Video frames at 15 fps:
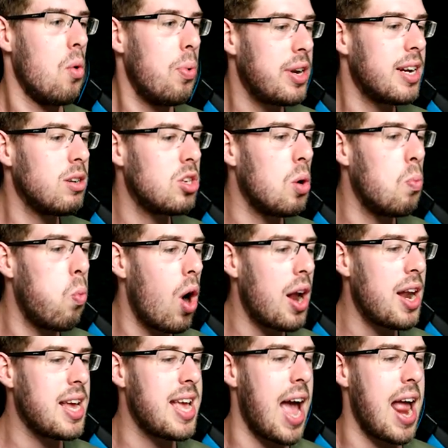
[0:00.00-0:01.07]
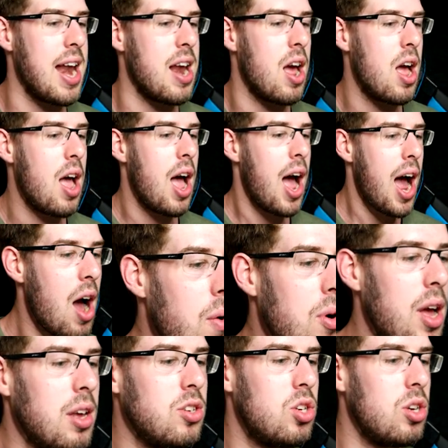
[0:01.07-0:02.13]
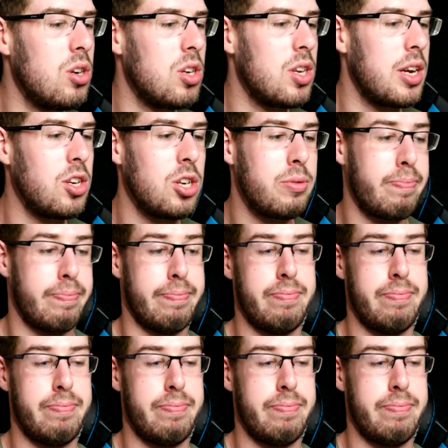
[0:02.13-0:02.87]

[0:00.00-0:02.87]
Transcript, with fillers: We're down to one again. How, as soon as I just